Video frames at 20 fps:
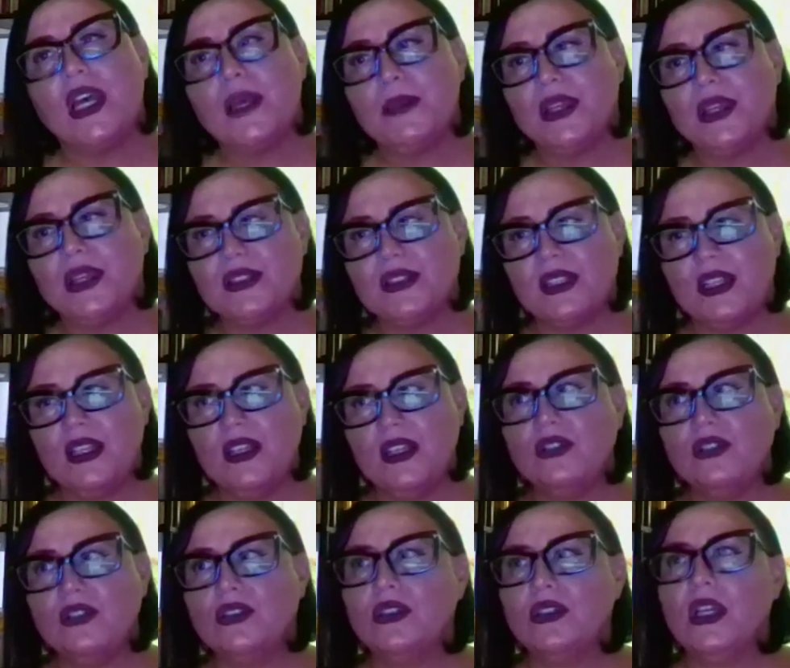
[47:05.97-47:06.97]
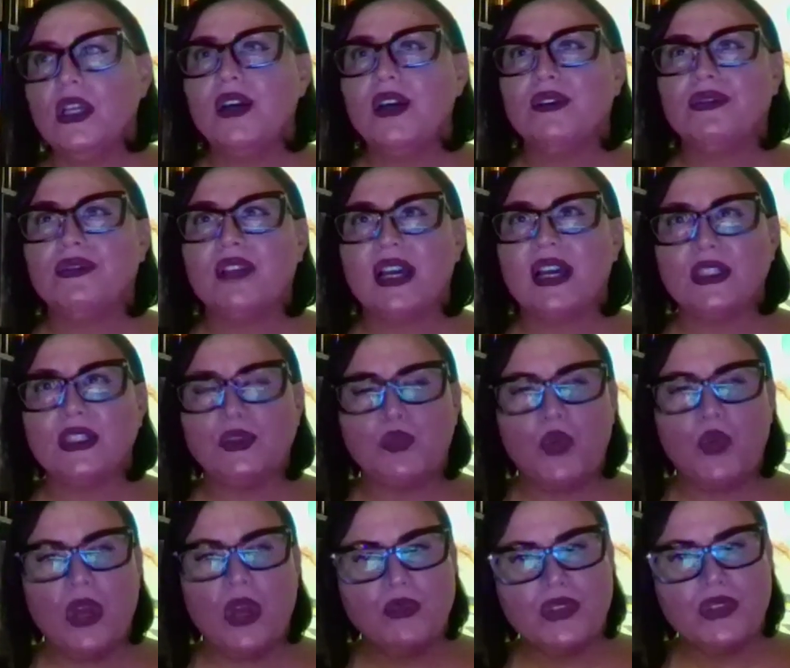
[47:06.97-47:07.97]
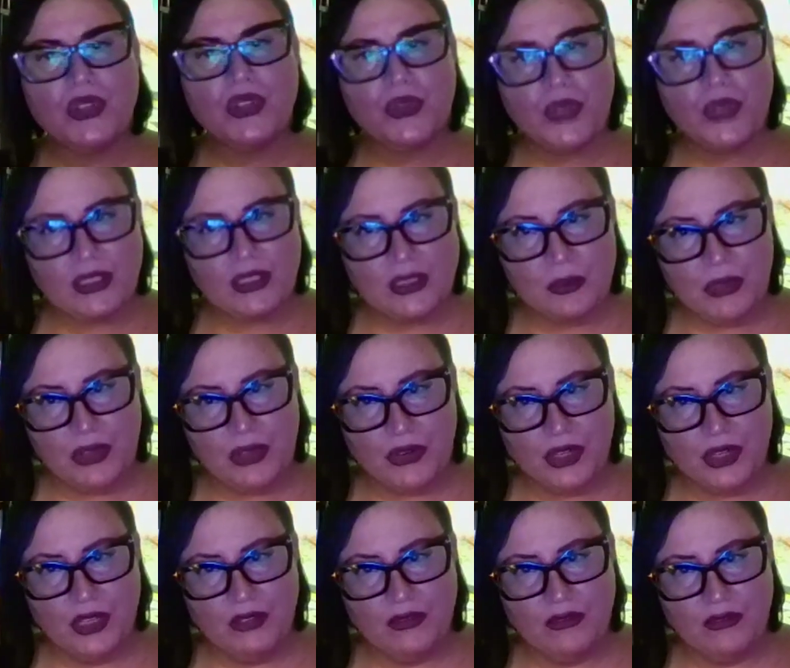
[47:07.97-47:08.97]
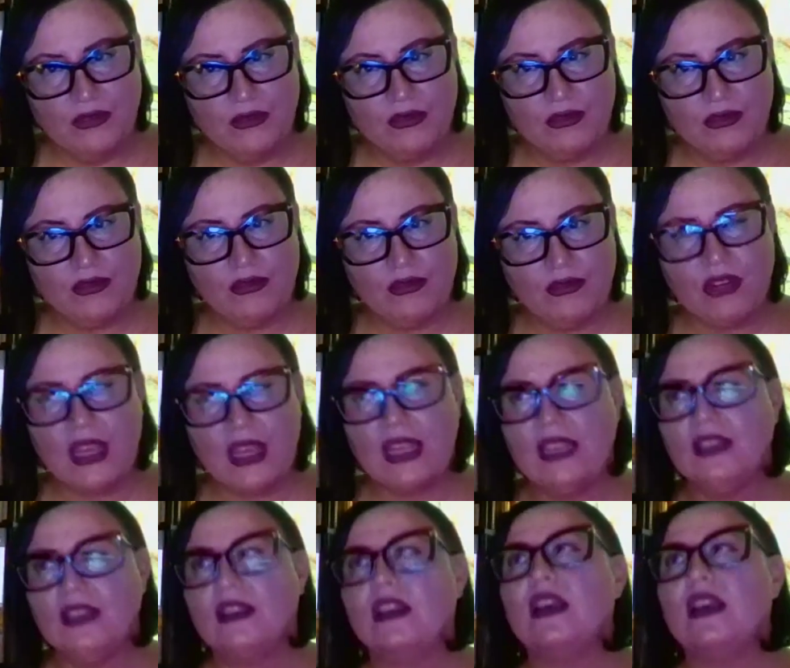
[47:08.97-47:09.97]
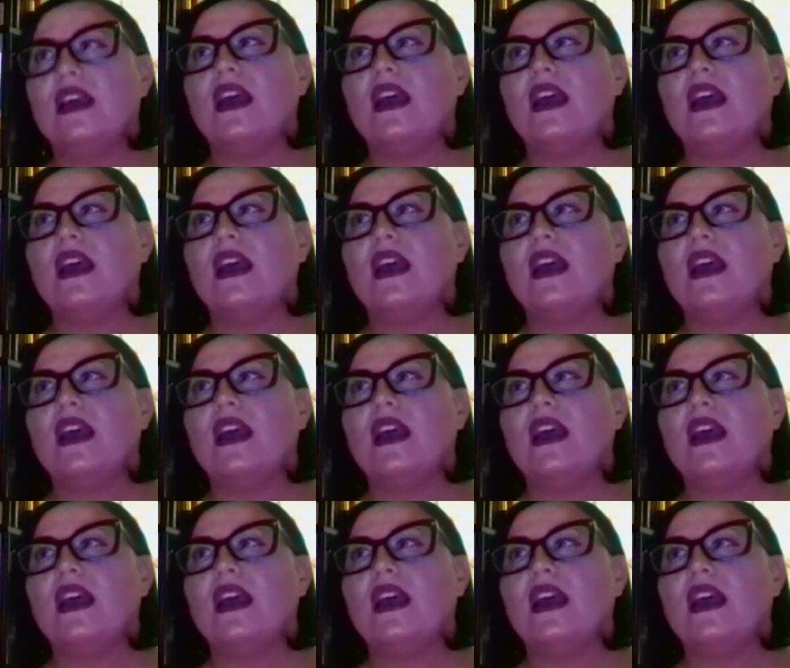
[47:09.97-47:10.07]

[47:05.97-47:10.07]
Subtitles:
because the eagle flies one with the great spirit, right?